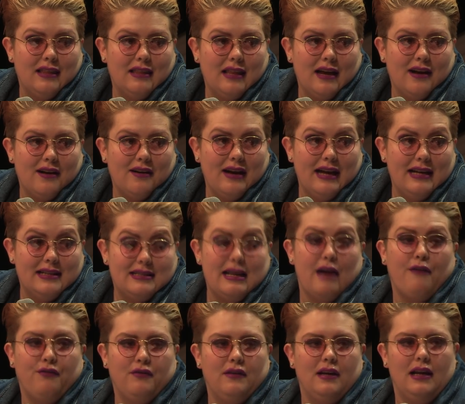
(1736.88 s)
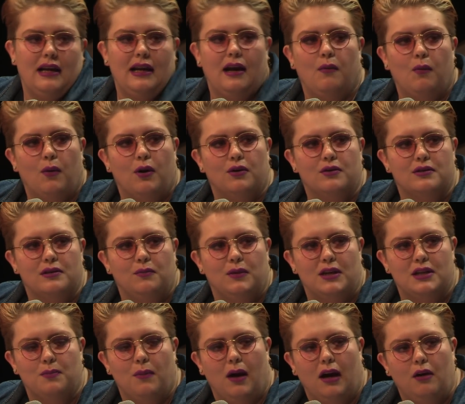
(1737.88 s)
that there is definitely a world in
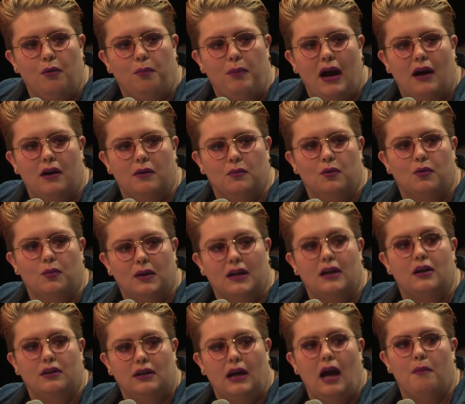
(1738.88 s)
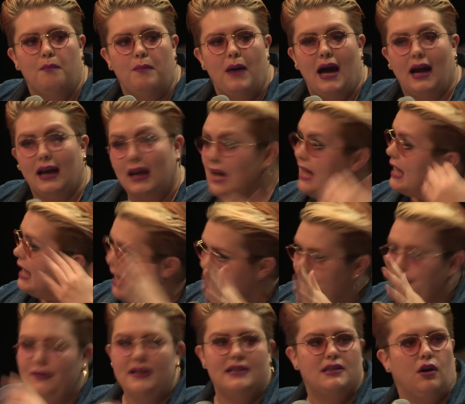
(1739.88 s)
which Michael Barrymore could come back
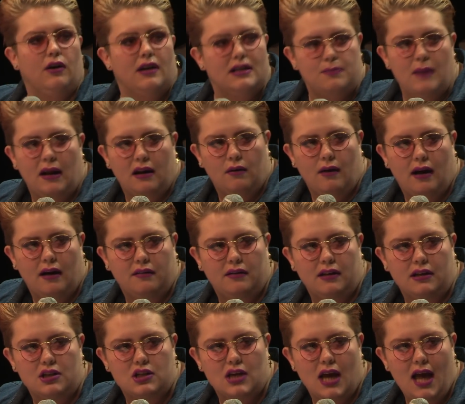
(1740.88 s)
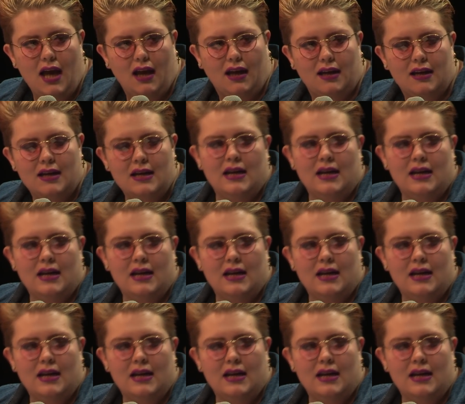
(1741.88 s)
if he's got his mental health in check.